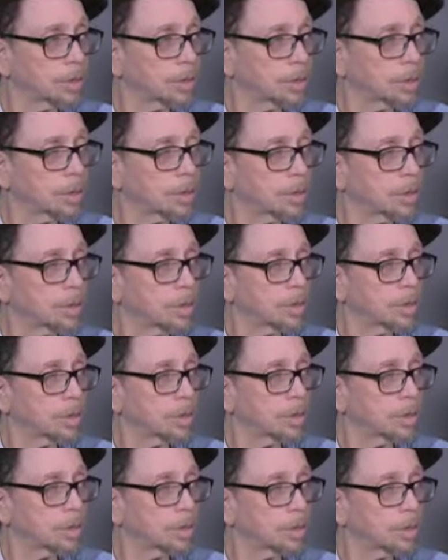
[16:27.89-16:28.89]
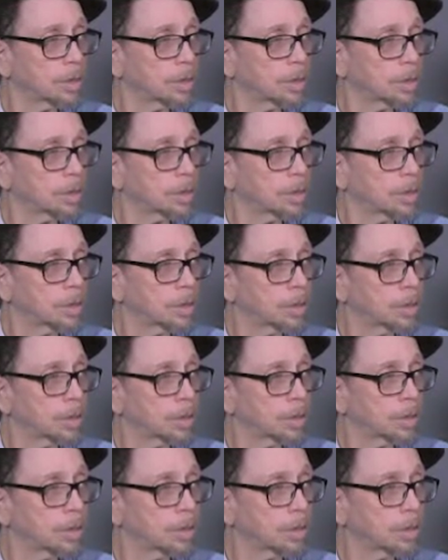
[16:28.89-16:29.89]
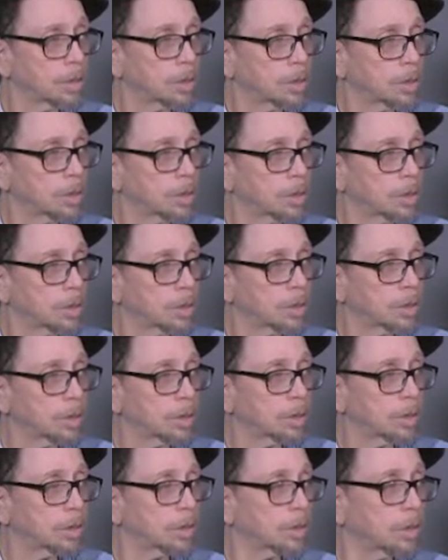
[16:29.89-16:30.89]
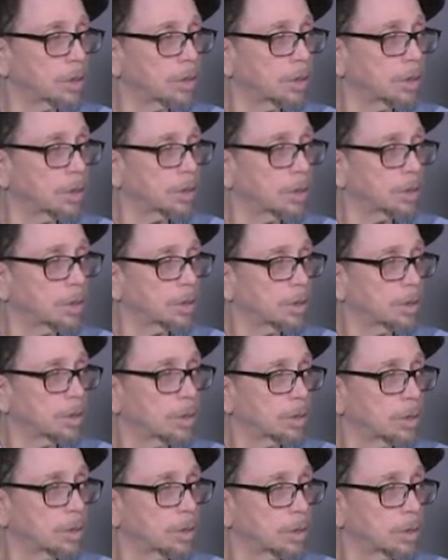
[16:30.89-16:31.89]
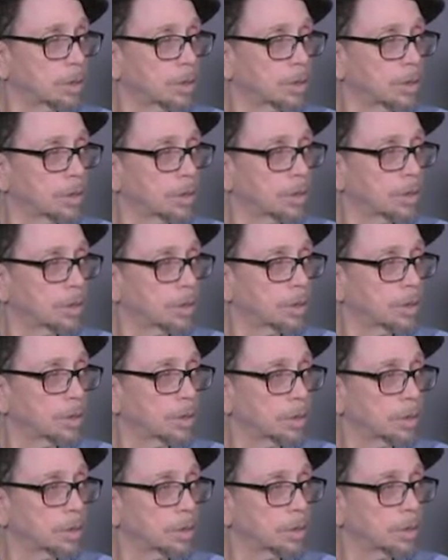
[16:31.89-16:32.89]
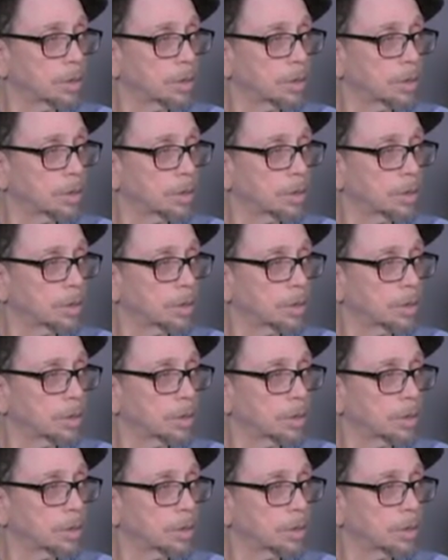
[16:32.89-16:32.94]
(silent)